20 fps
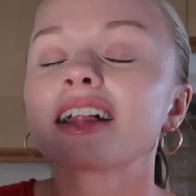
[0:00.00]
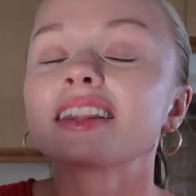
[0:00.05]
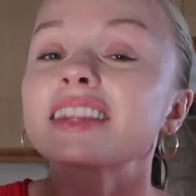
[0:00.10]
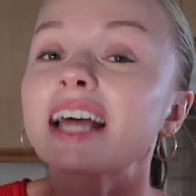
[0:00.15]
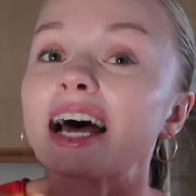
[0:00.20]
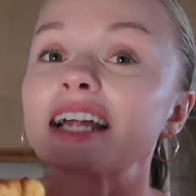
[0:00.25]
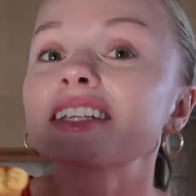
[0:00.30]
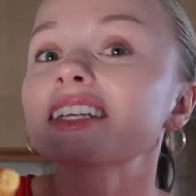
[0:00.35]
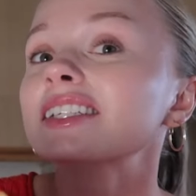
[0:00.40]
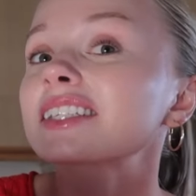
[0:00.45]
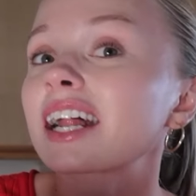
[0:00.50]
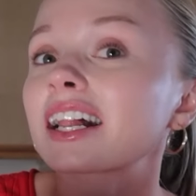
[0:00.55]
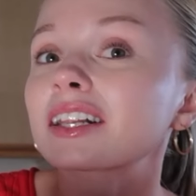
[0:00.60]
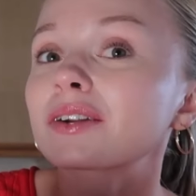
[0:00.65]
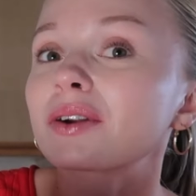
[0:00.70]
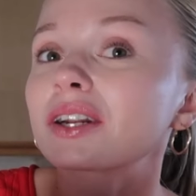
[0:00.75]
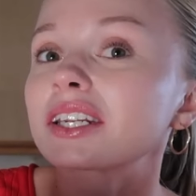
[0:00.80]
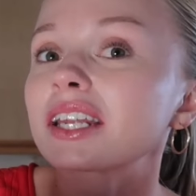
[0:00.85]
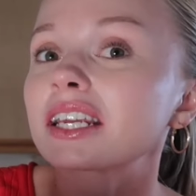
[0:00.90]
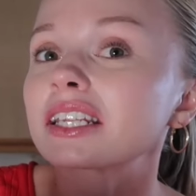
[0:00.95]
That's exactly
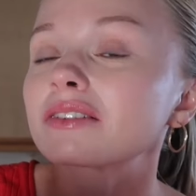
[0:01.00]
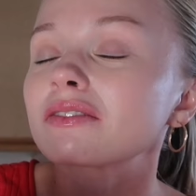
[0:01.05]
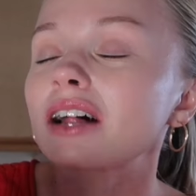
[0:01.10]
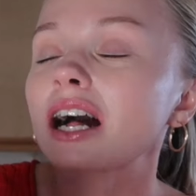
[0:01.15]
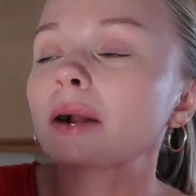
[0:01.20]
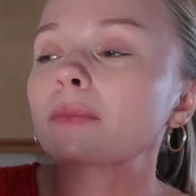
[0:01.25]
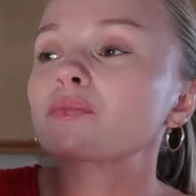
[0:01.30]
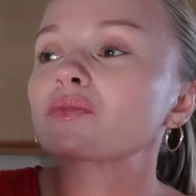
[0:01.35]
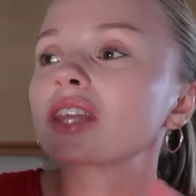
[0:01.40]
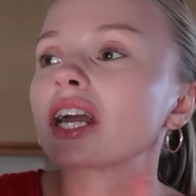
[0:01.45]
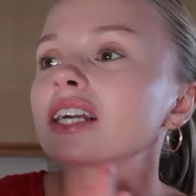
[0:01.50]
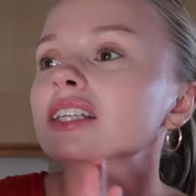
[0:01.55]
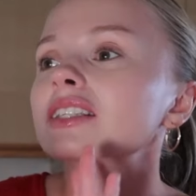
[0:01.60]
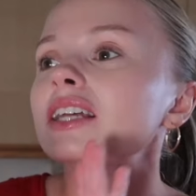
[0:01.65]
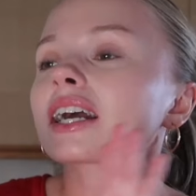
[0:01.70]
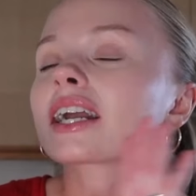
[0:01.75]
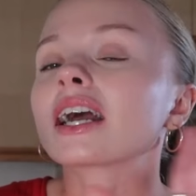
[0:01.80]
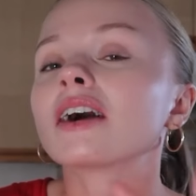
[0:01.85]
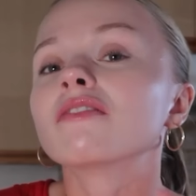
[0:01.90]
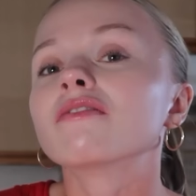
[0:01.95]
what it tastes like. It tastes
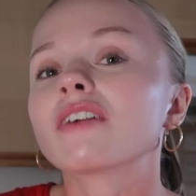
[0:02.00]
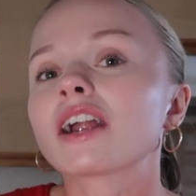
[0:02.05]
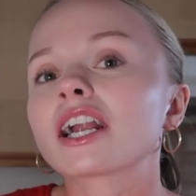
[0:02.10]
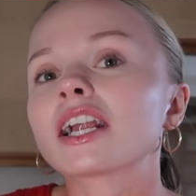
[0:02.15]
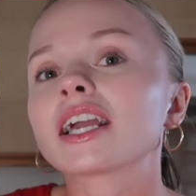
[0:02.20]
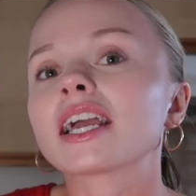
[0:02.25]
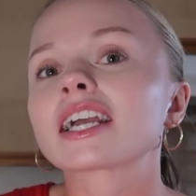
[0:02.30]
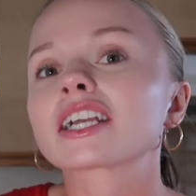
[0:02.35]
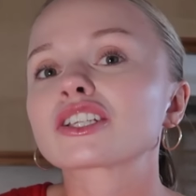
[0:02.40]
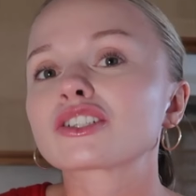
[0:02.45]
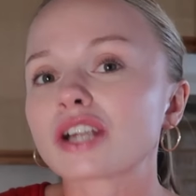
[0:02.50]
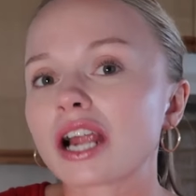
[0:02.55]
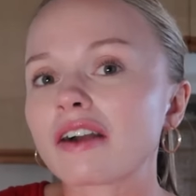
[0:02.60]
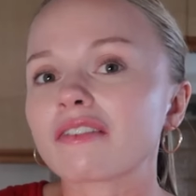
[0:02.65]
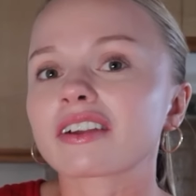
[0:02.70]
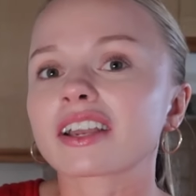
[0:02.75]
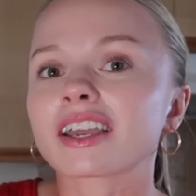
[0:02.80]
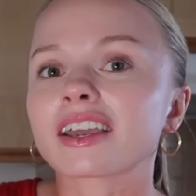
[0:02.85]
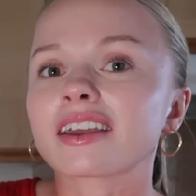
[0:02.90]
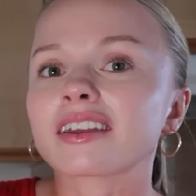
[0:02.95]
like a very
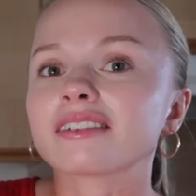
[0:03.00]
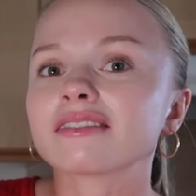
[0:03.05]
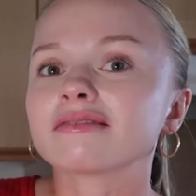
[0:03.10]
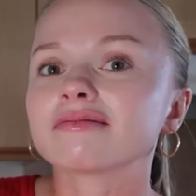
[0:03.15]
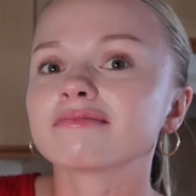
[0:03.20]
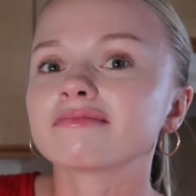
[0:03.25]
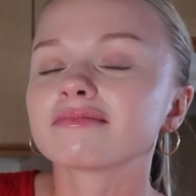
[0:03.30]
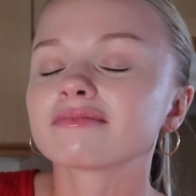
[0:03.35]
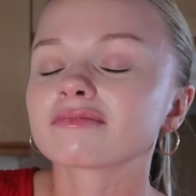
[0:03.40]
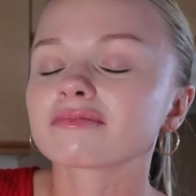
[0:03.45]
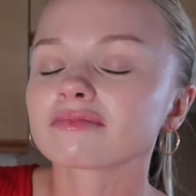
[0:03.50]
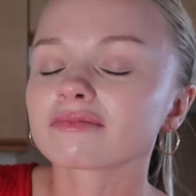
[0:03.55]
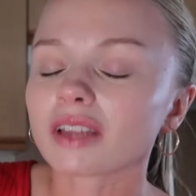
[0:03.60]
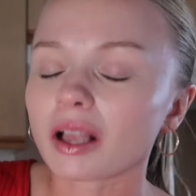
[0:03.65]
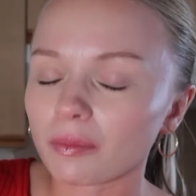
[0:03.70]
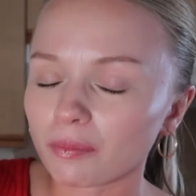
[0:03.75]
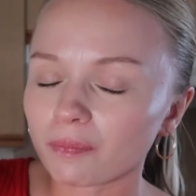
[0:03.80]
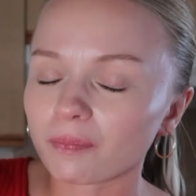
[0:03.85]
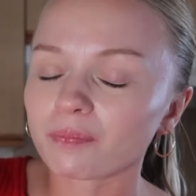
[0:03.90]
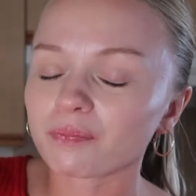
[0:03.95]
extravagant
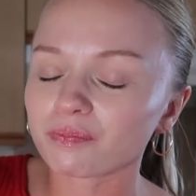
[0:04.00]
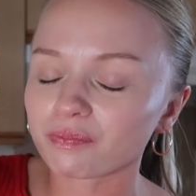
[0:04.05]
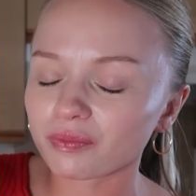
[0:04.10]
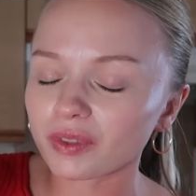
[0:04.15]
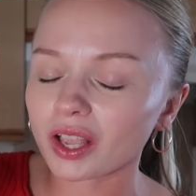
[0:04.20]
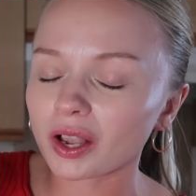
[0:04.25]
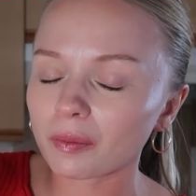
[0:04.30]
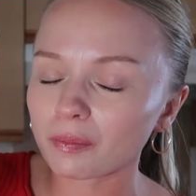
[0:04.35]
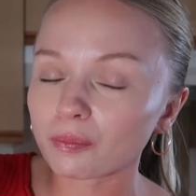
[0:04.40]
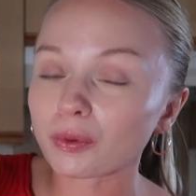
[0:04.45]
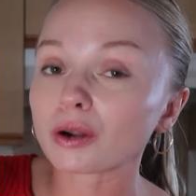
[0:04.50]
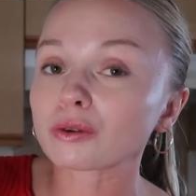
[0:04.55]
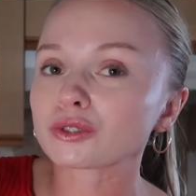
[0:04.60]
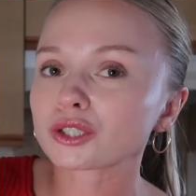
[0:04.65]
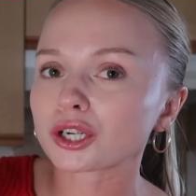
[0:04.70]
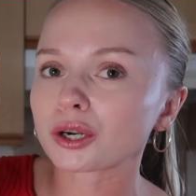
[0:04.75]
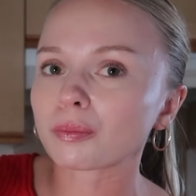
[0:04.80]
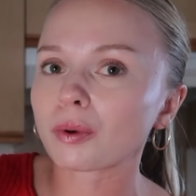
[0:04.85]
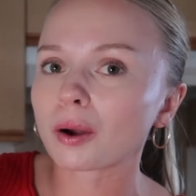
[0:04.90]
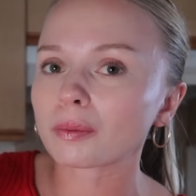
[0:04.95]
brown
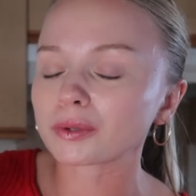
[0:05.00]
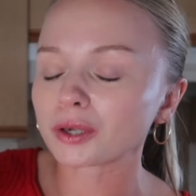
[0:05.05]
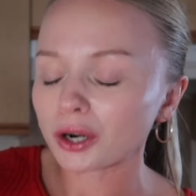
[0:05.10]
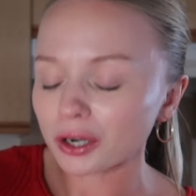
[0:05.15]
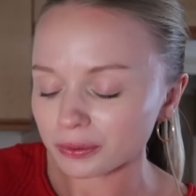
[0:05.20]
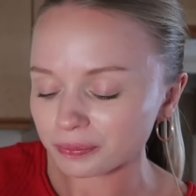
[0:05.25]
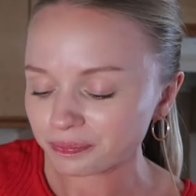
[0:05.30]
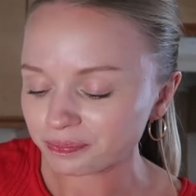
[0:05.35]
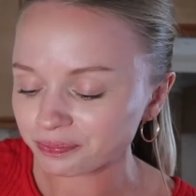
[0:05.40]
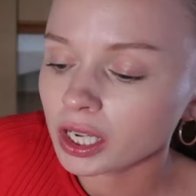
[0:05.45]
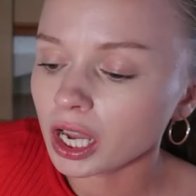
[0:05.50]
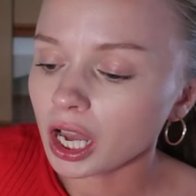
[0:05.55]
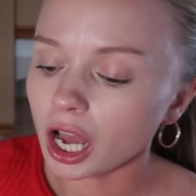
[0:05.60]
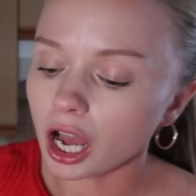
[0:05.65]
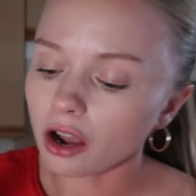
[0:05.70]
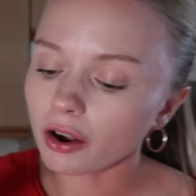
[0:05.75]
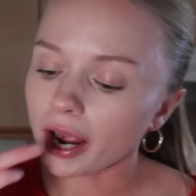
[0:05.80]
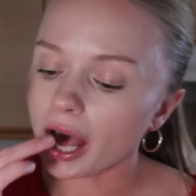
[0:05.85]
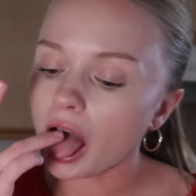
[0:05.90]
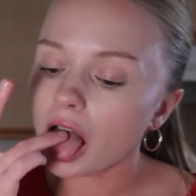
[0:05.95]
sugar Pop-Tart.
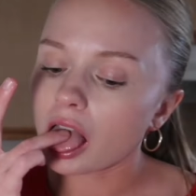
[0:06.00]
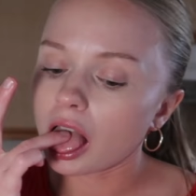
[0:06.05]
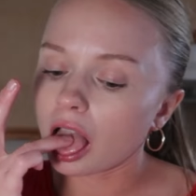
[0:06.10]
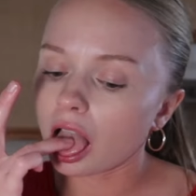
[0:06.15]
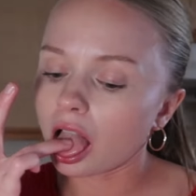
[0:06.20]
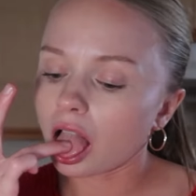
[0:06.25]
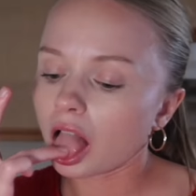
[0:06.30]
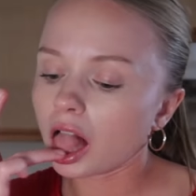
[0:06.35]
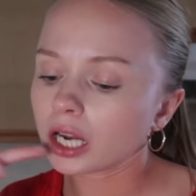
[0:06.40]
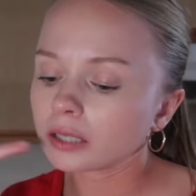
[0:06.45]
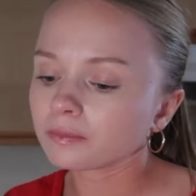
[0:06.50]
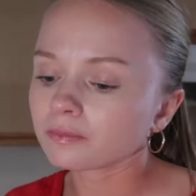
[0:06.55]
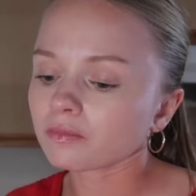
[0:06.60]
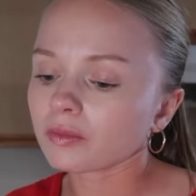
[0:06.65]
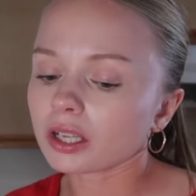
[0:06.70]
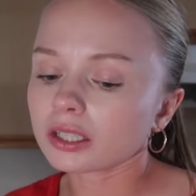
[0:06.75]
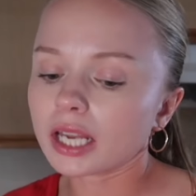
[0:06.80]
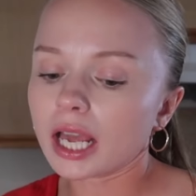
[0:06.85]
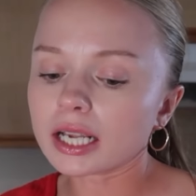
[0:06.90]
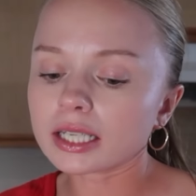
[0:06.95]
Okay,
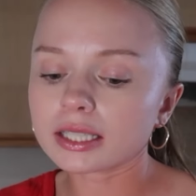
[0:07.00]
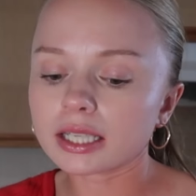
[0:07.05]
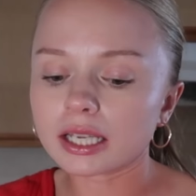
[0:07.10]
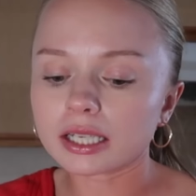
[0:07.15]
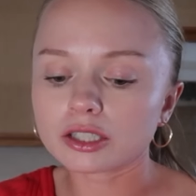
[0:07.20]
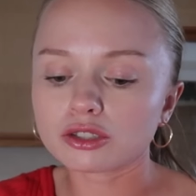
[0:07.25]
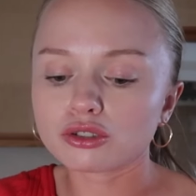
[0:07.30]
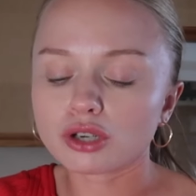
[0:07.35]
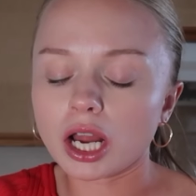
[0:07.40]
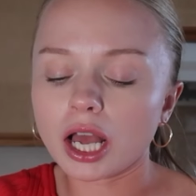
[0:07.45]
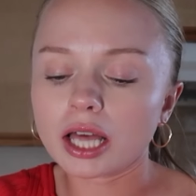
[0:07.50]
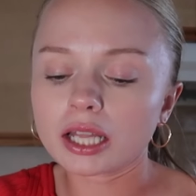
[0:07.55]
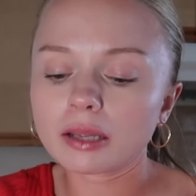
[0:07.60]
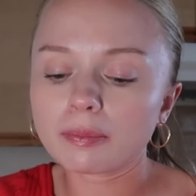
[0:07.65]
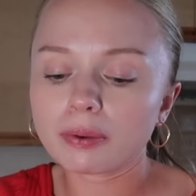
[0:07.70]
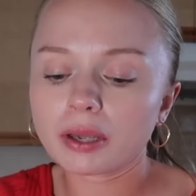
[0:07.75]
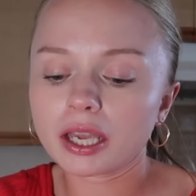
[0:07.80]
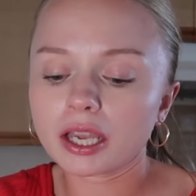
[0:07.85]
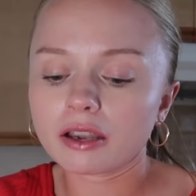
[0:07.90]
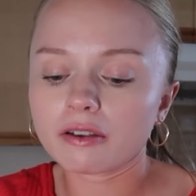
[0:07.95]
next let's try
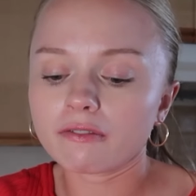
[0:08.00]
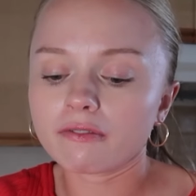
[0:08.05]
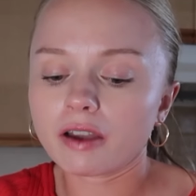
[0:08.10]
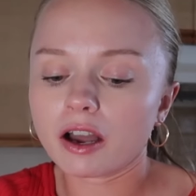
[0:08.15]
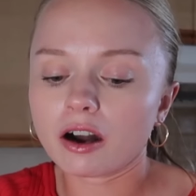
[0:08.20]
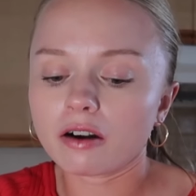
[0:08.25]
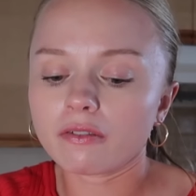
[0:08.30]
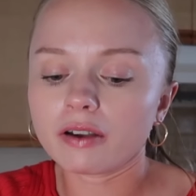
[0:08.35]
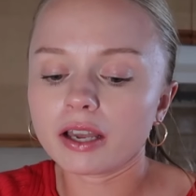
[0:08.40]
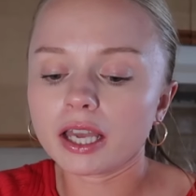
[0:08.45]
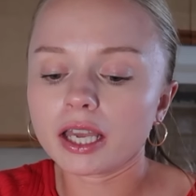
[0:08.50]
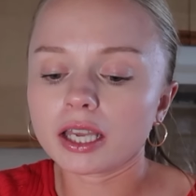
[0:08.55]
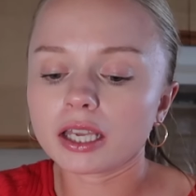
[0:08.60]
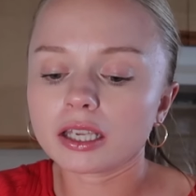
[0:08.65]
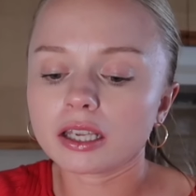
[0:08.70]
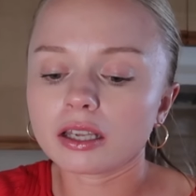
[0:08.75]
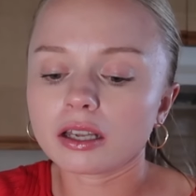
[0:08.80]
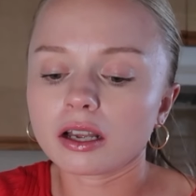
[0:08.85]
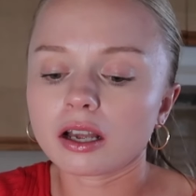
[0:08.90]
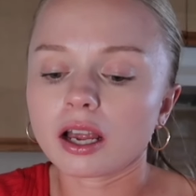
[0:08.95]
the pink
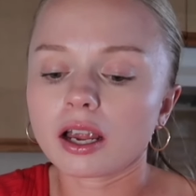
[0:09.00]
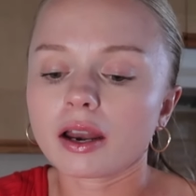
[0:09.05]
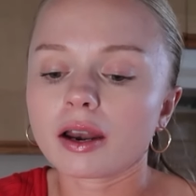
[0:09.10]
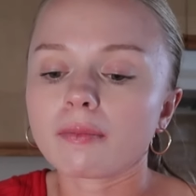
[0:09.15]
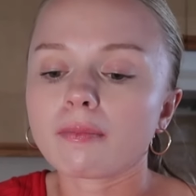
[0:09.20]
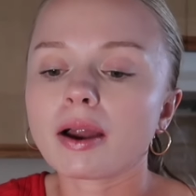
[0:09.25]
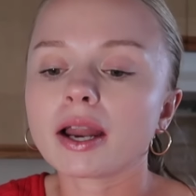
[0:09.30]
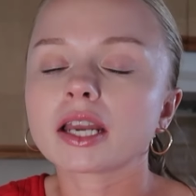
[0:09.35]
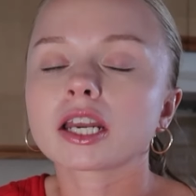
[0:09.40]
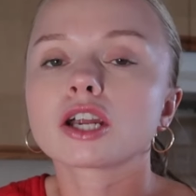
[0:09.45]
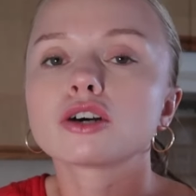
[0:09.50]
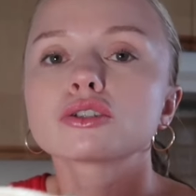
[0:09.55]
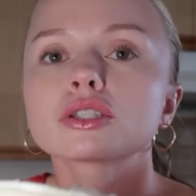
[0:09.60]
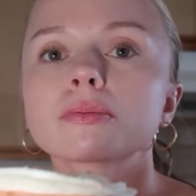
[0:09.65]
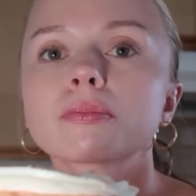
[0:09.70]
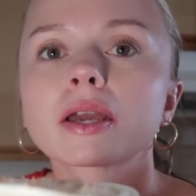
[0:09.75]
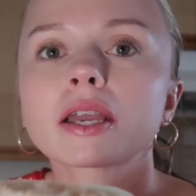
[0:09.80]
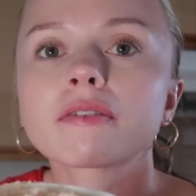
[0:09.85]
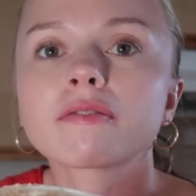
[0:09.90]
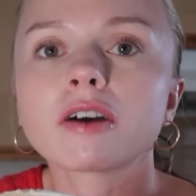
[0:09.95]
velvet. Everybody knows the
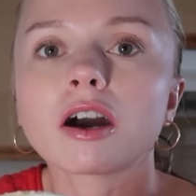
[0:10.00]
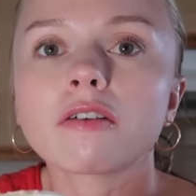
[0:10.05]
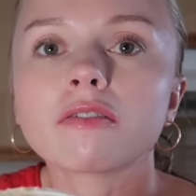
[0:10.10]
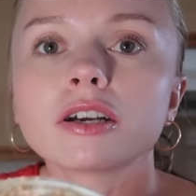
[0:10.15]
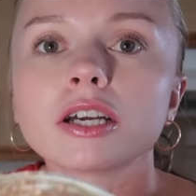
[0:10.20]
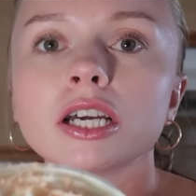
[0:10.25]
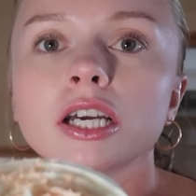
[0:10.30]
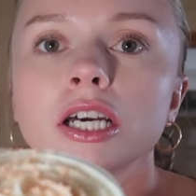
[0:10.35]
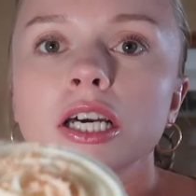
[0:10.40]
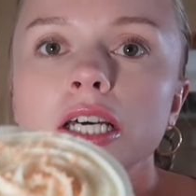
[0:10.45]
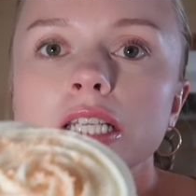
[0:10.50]
pink velvet.